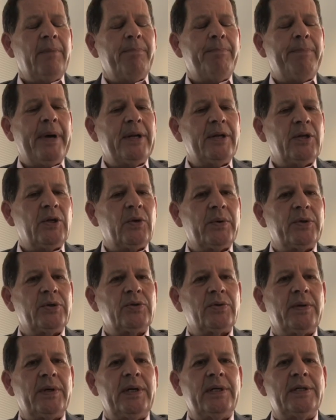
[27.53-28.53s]
been to the
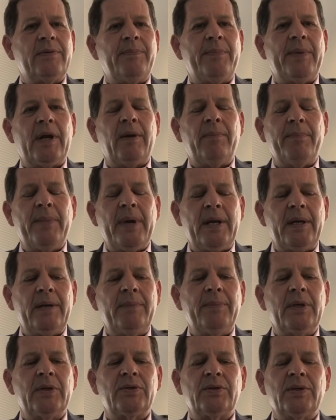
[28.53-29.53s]
retreats, I've been on many
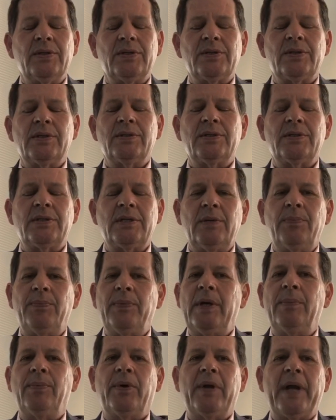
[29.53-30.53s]
missions and seen
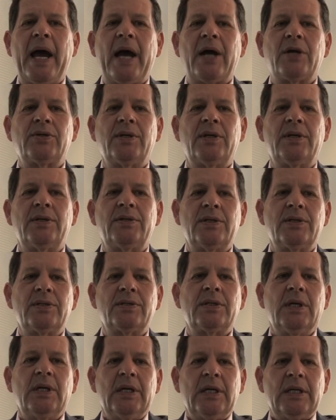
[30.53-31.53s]
people in action. It's
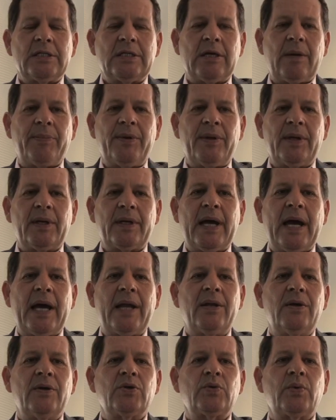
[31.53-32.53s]
just something that
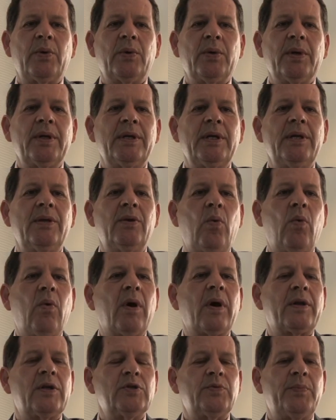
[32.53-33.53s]
God knows we really need the
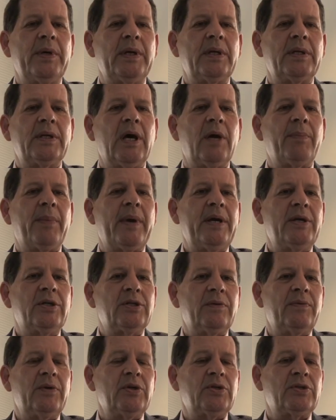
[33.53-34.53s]
work that's being done by
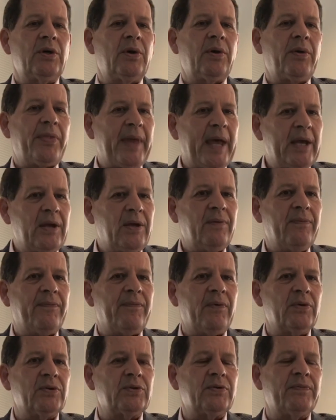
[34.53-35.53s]
each of you. So thank you,
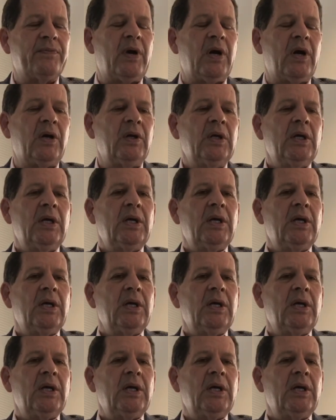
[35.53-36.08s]
first of all.